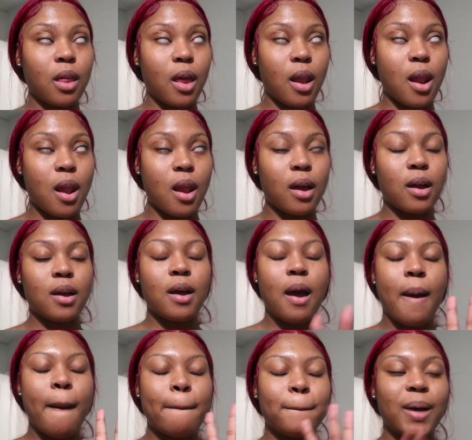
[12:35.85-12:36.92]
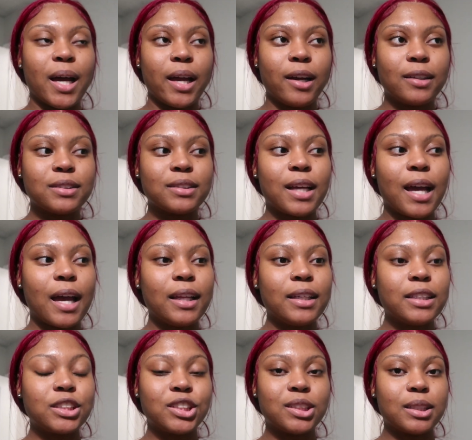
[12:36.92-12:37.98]
Ugh my
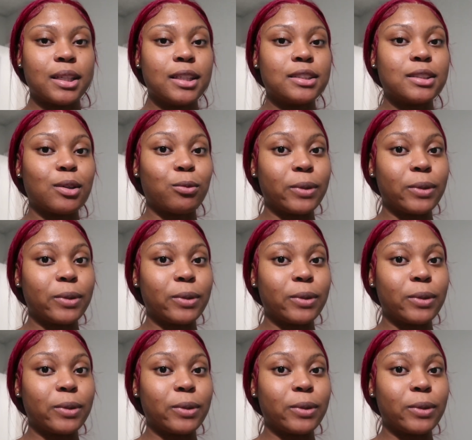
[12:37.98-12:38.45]
hairstylist just